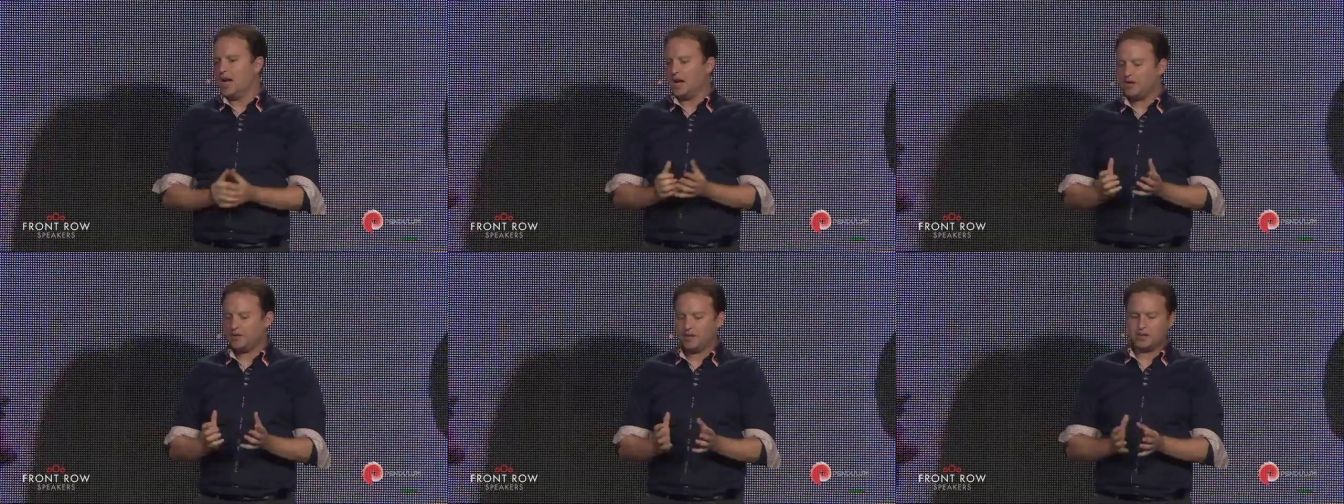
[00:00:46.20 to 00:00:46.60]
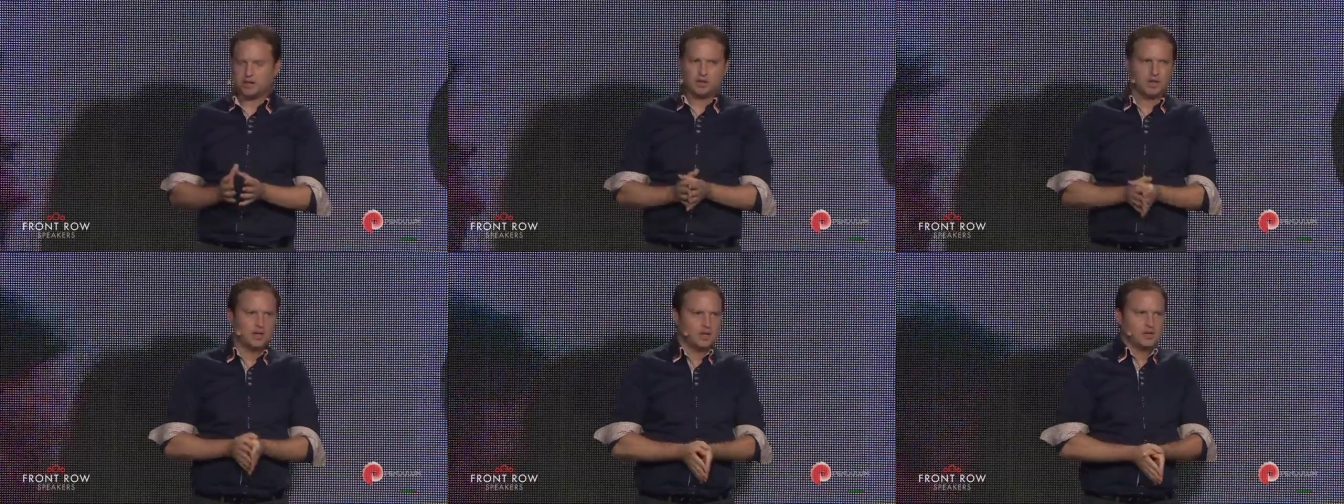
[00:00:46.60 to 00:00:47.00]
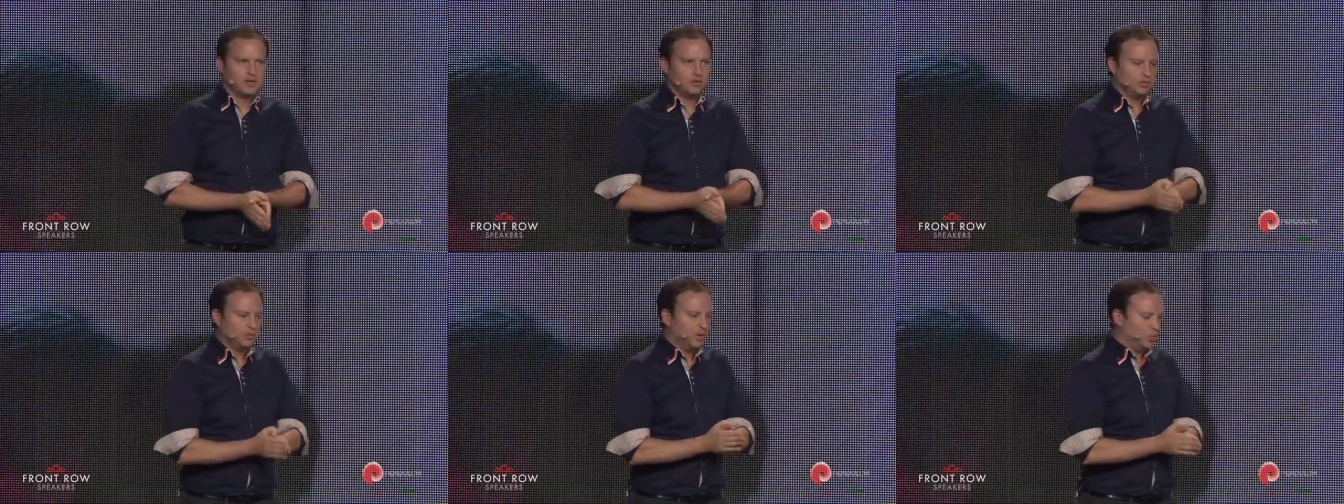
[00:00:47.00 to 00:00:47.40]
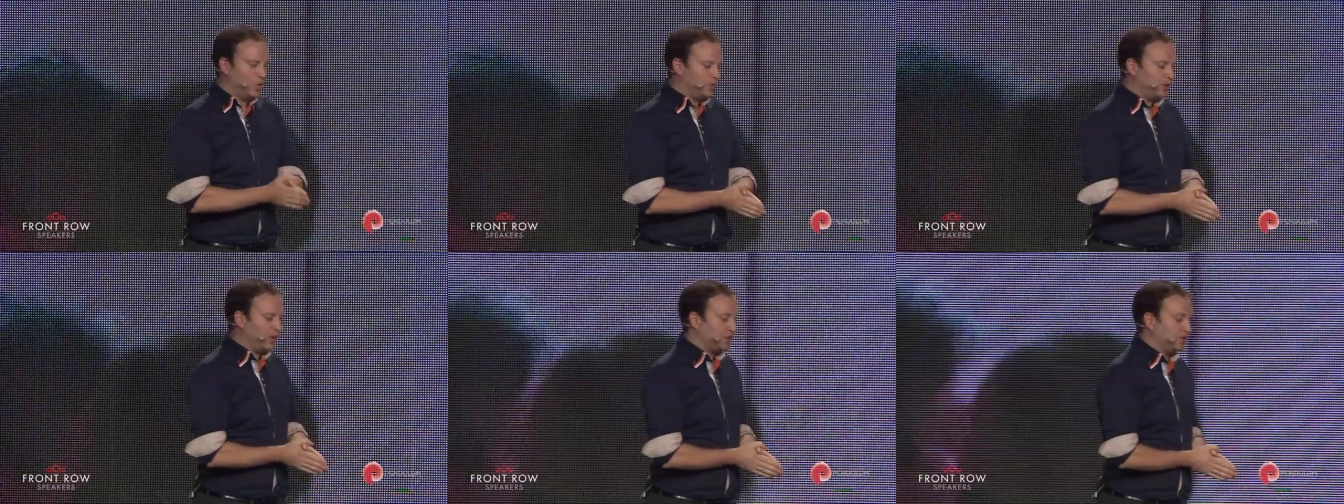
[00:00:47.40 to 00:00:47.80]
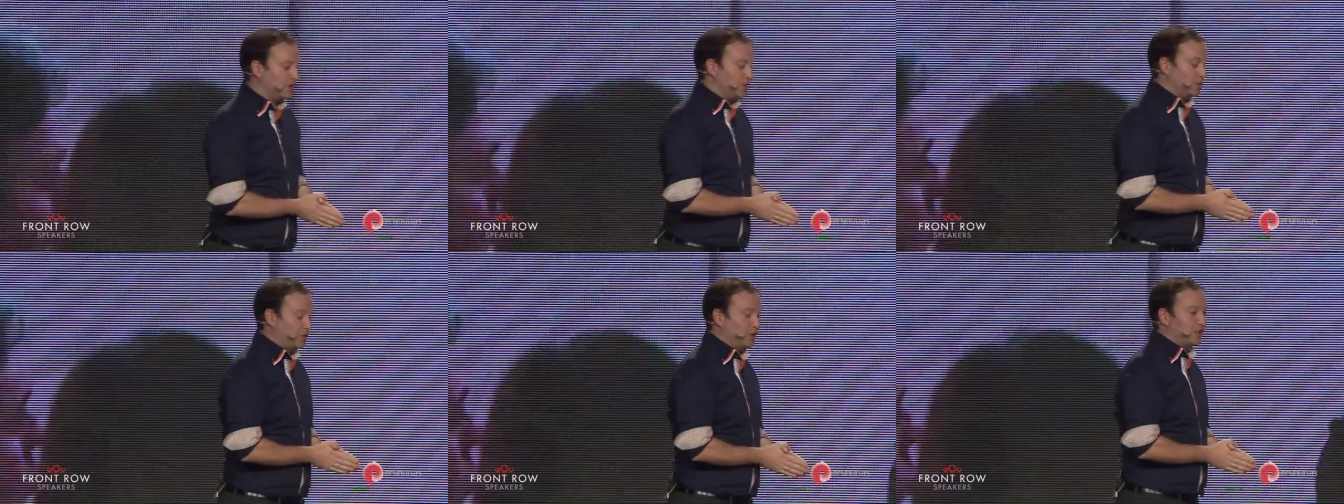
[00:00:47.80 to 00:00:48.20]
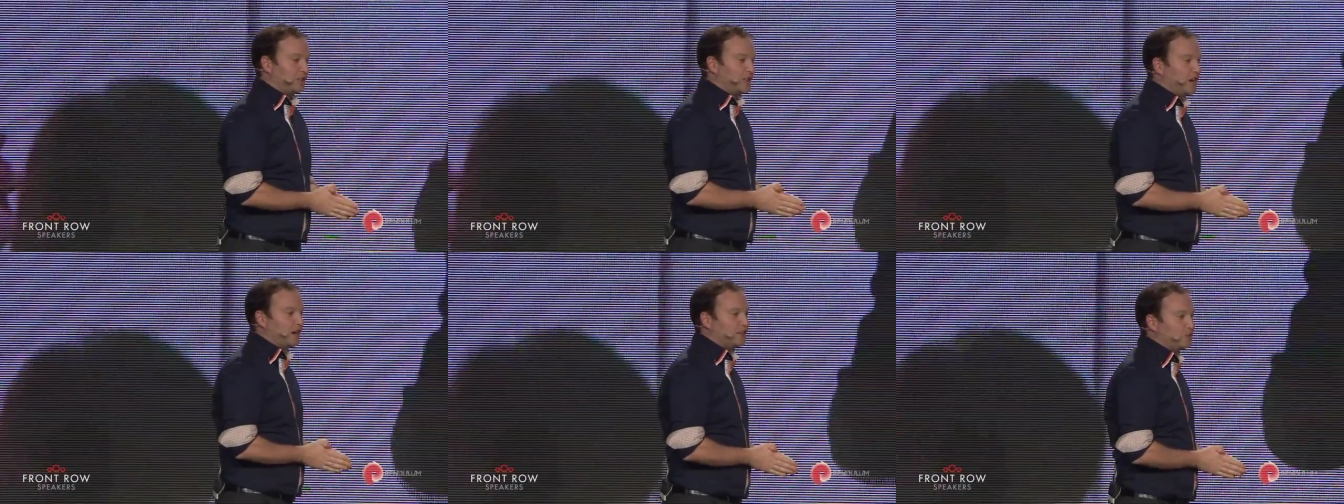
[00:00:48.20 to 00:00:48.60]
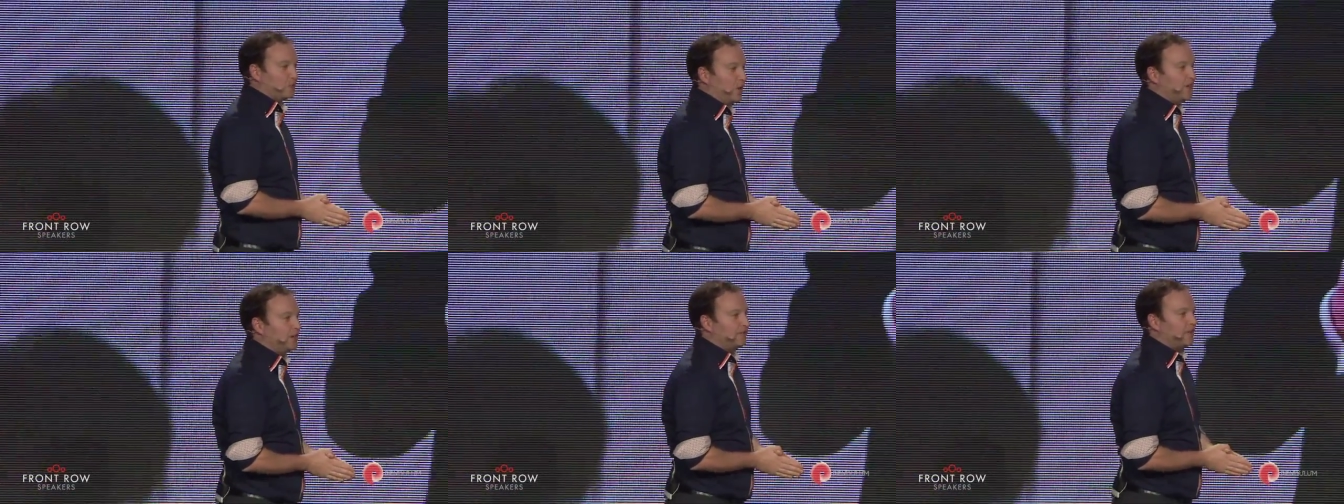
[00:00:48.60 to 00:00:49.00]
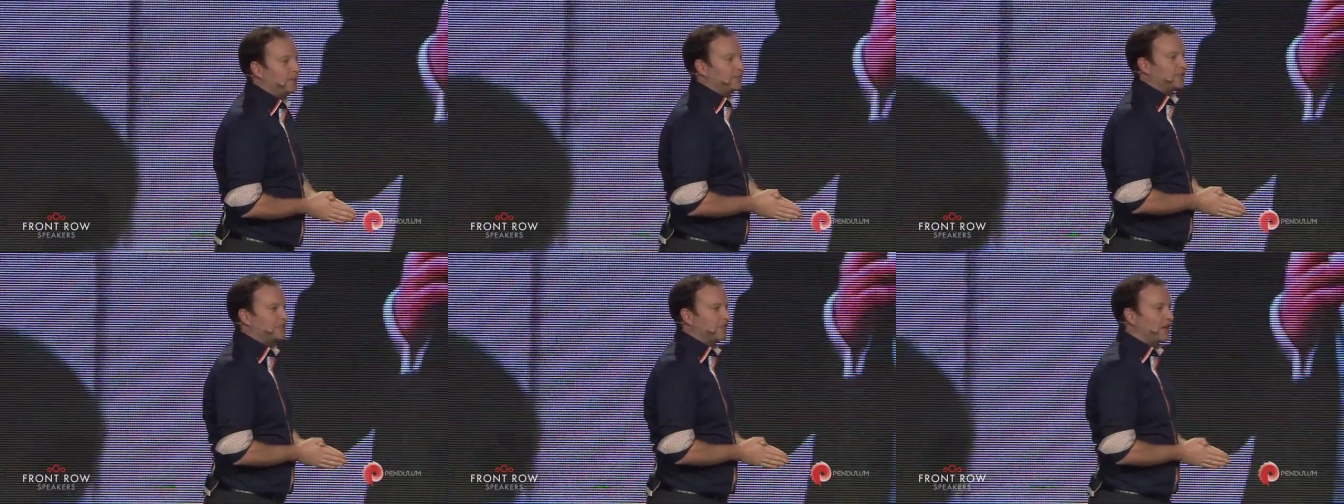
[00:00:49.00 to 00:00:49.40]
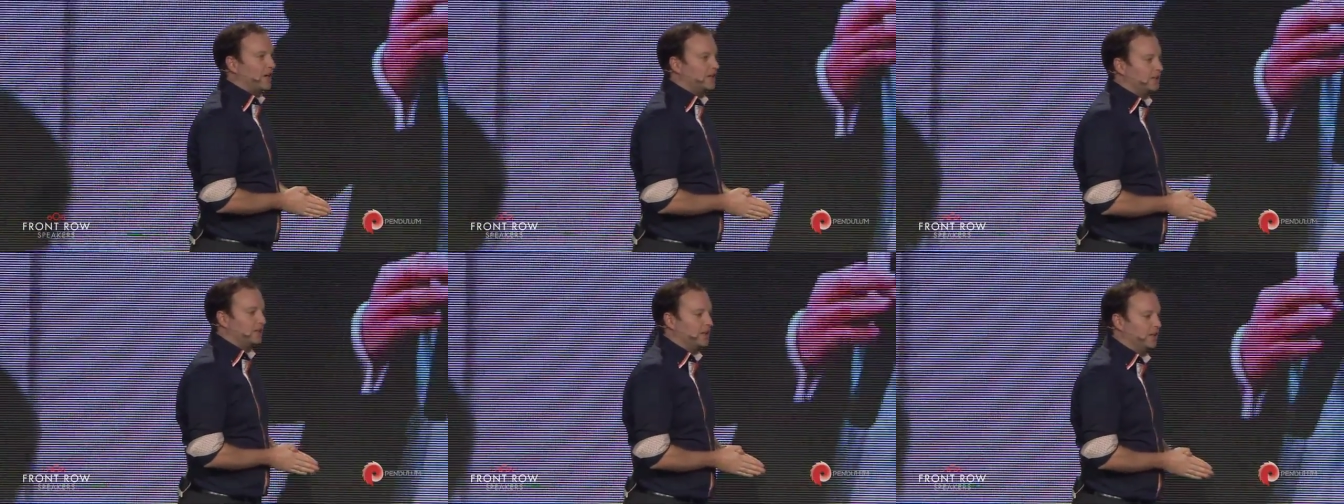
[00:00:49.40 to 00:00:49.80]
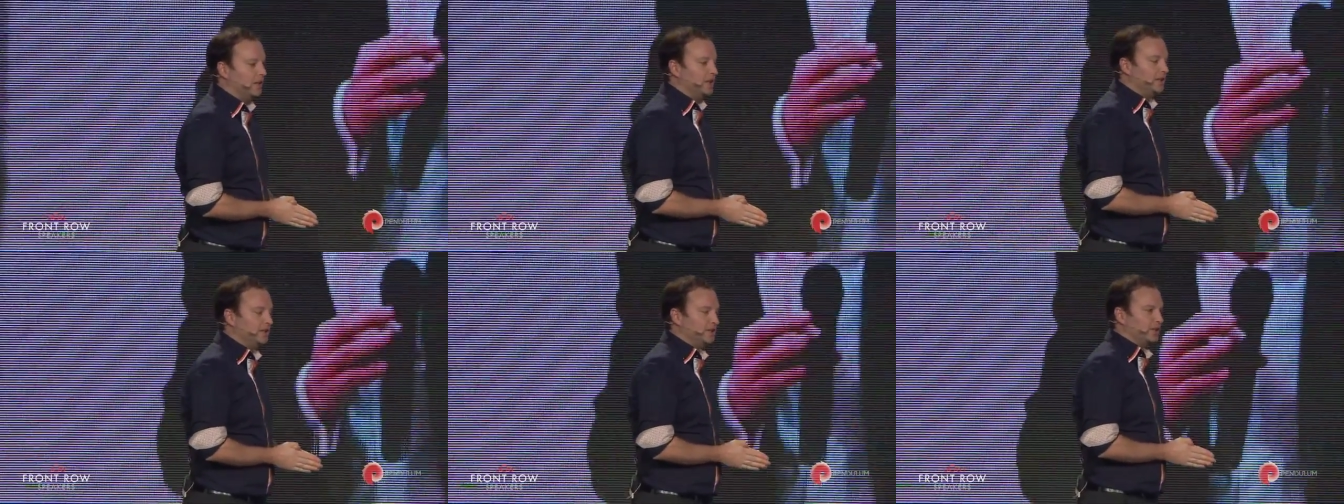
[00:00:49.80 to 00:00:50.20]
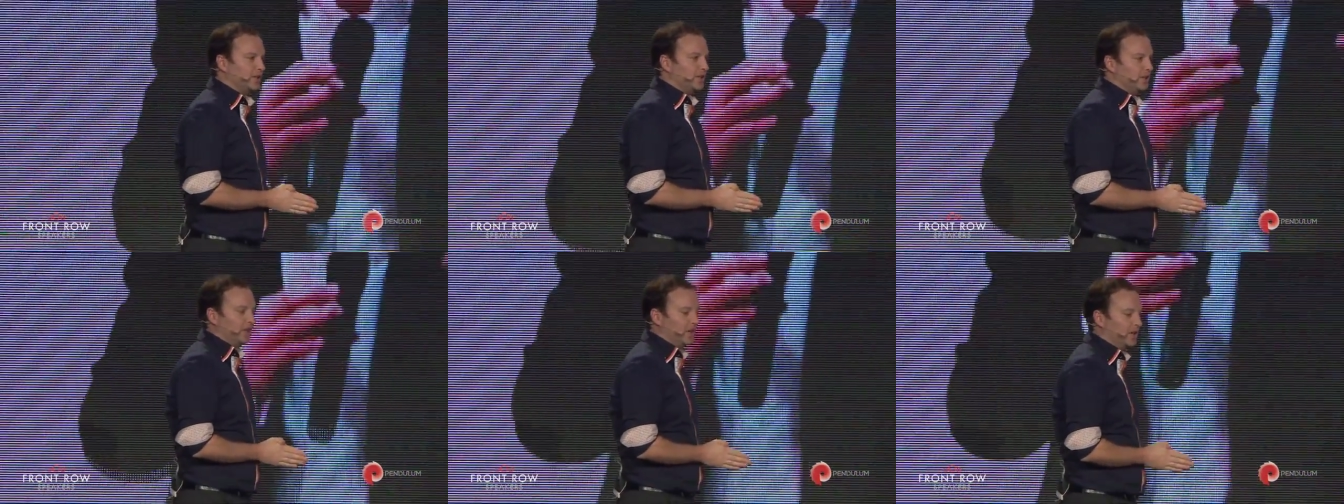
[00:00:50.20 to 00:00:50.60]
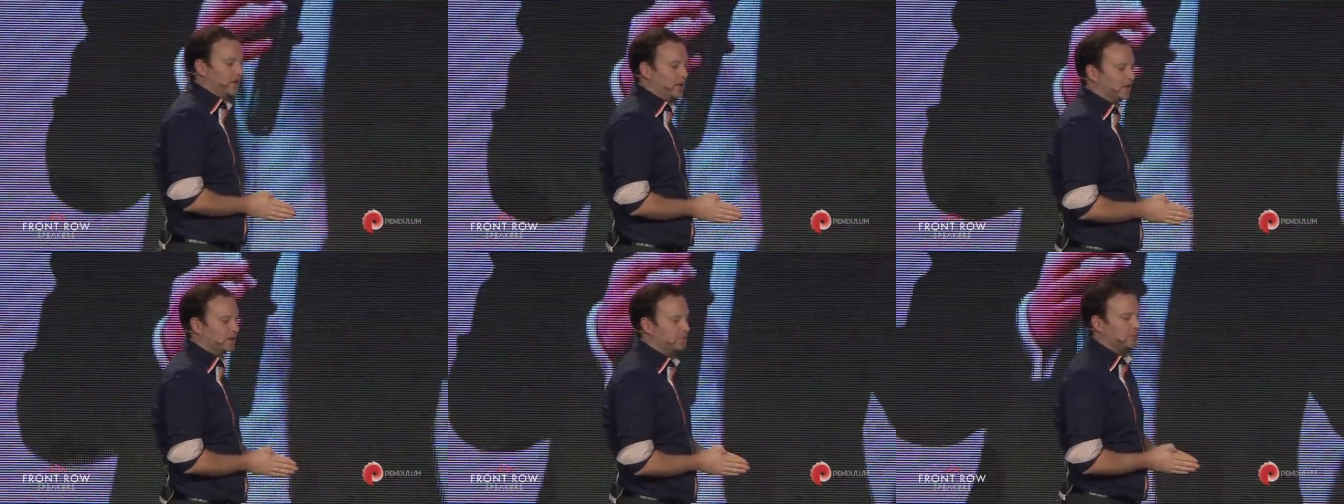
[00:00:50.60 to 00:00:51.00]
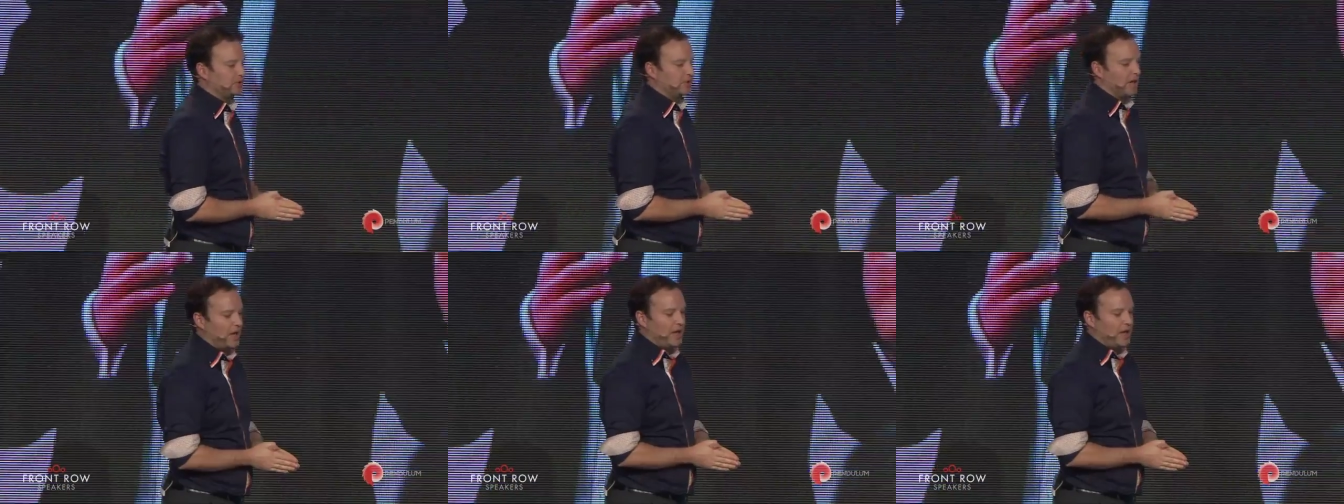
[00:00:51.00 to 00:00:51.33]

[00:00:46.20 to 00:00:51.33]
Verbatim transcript: And I think one person that we should acknowledge right from the start is the, I suppose,